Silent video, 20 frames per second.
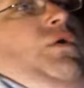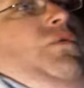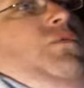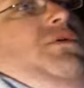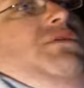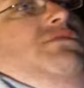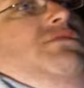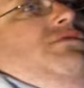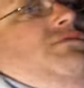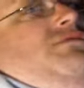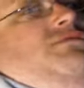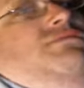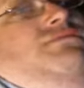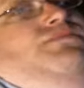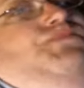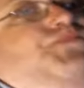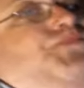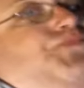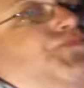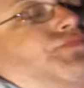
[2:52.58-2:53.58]
Well,
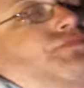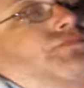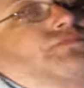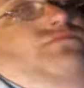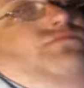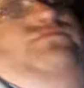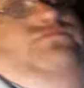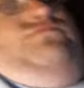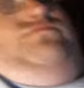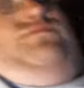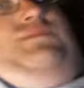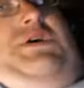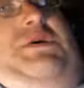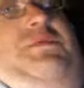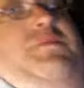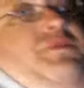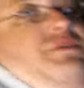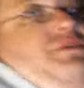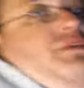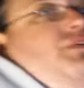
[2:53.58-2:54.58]
my
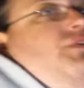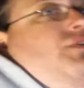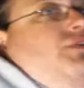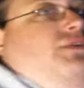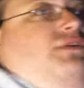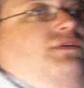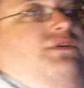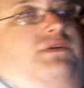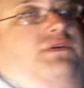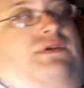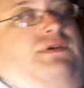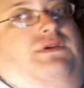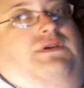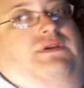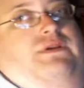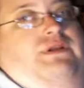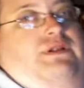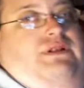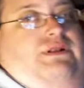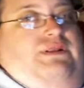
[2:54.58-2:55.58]
mother
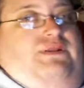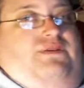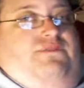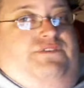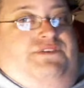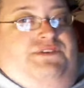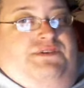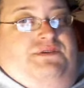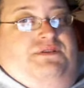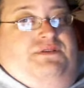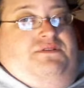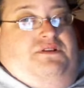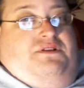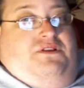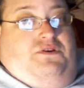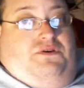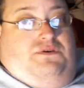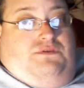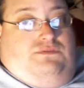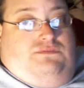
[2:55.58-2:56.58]
never said
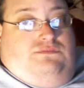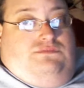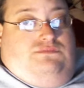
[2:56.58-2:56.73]
no.